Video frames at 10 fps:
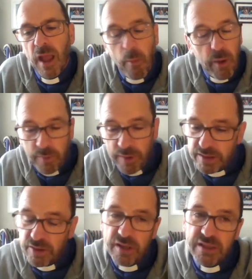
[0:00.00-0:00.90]
But
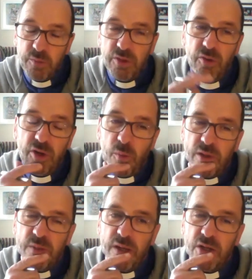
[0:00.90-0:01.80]
that ties in with your
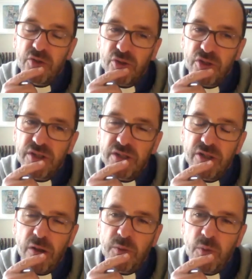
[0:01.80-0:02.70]
comments about trust in
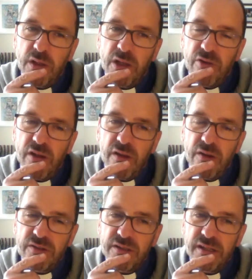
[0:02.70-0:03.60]
Psalm 23, though,
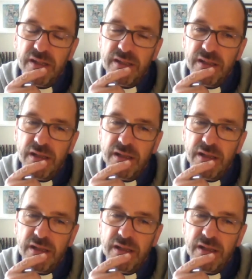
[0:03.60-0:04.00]
doesn't it?